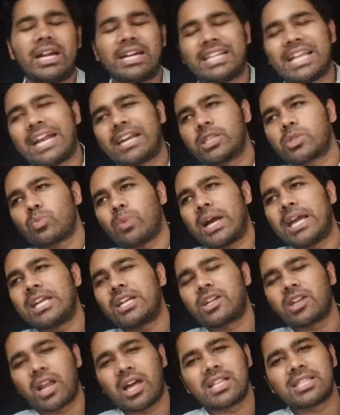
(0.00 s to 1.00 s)
And that is why
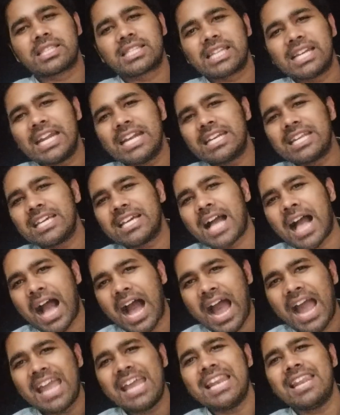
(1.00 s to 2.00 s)
translating
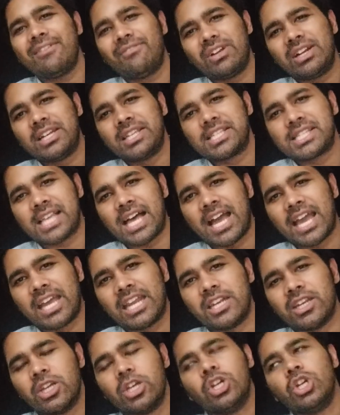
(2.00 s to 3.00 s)
high level
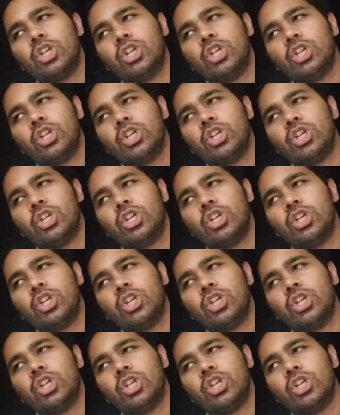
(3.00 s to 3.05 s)
design